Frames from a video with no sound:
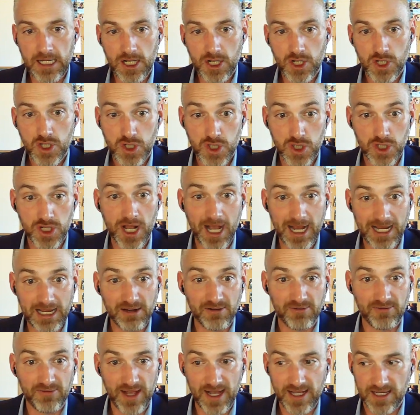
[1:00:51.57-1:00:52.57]
should I
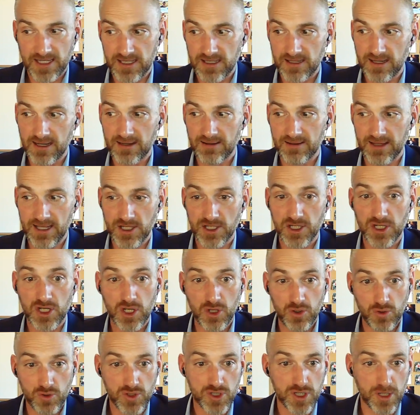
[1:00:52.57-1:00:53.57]
invest this
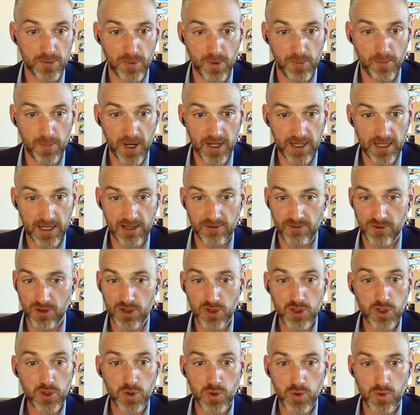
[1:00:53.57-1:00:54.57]
huge sum of money in the
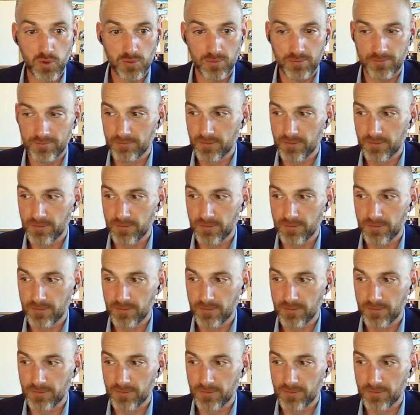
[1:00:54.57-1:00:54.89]
new